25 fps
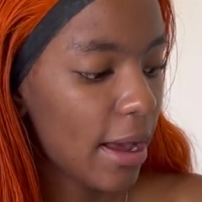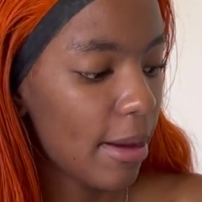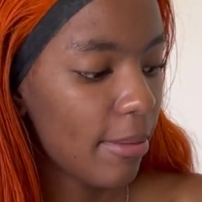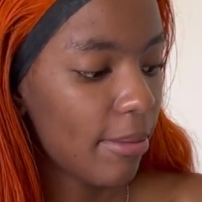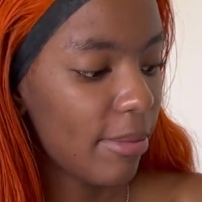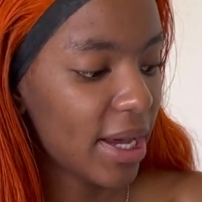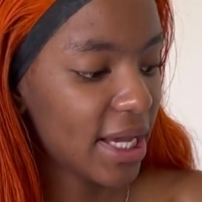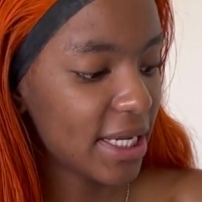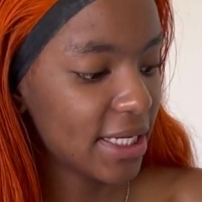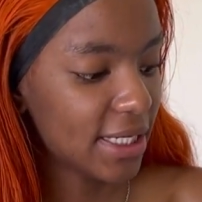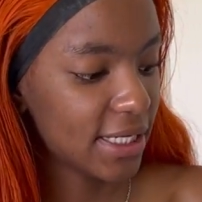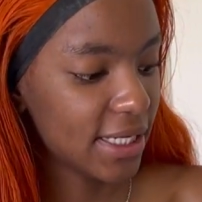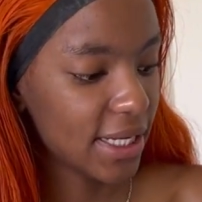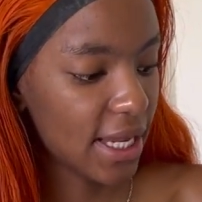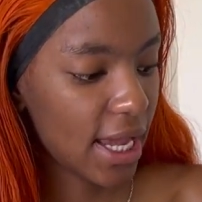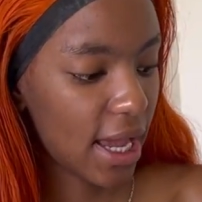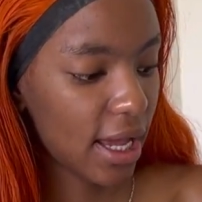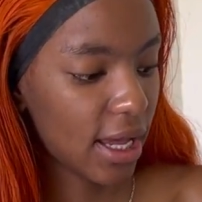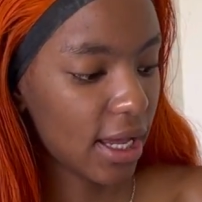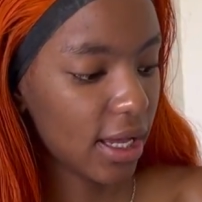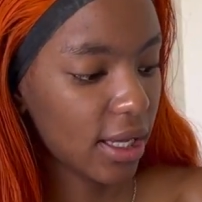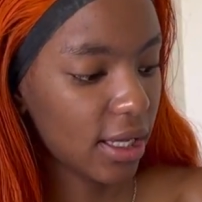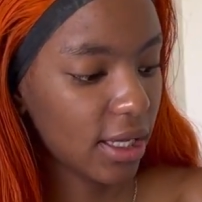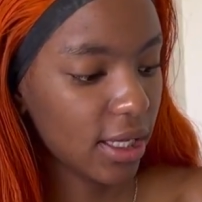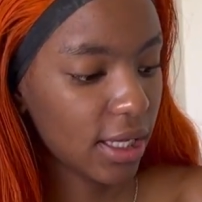But
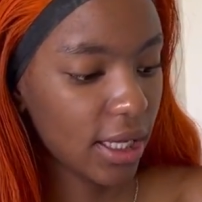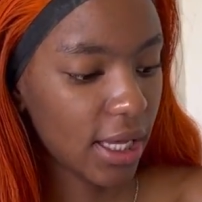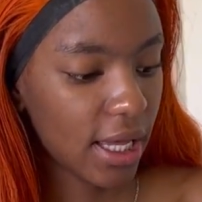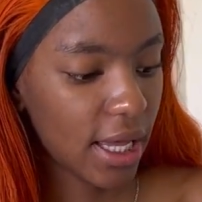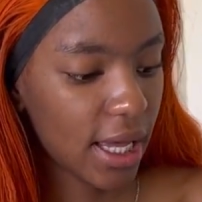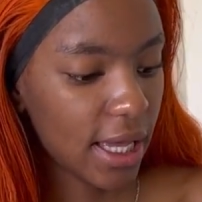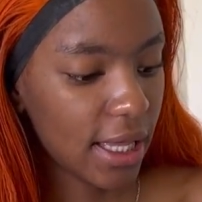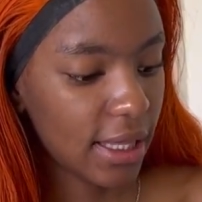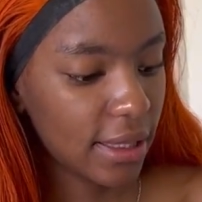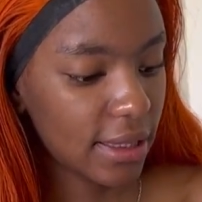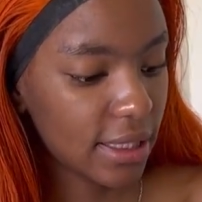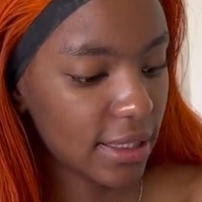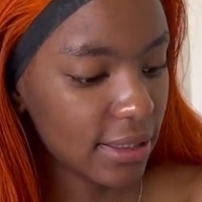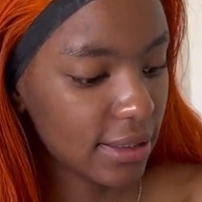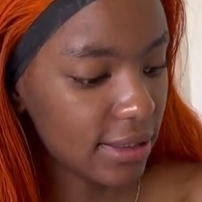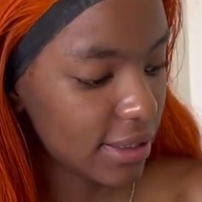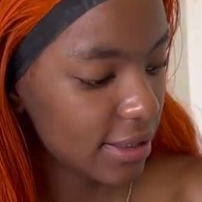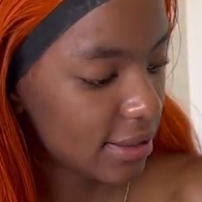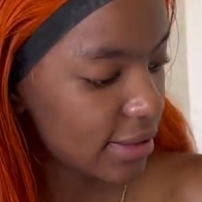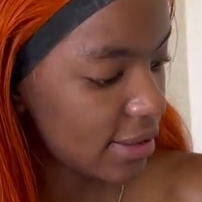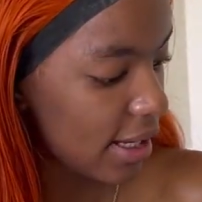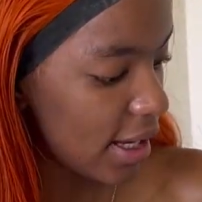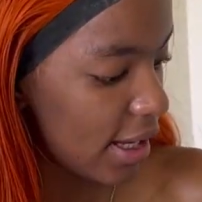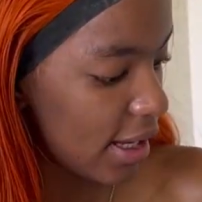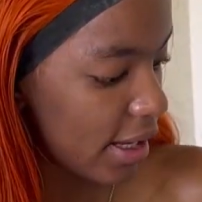yeah, this
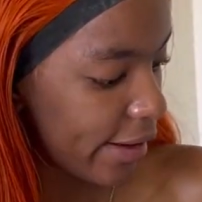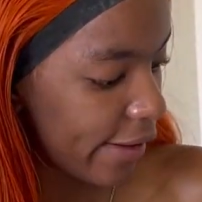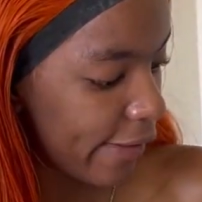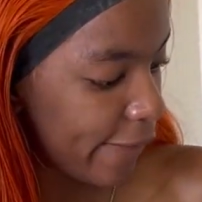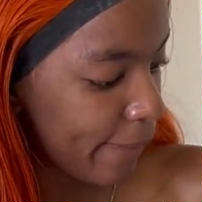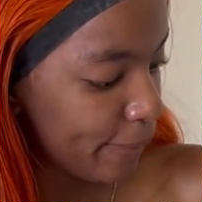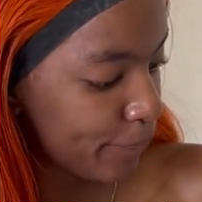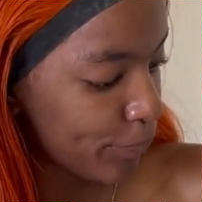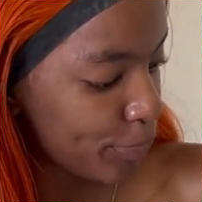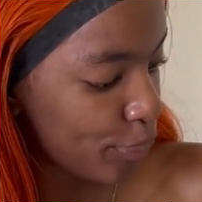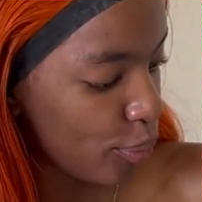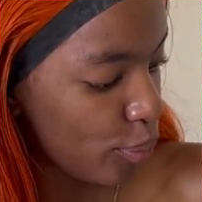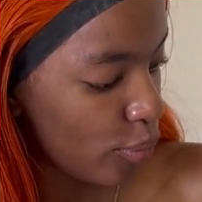is um,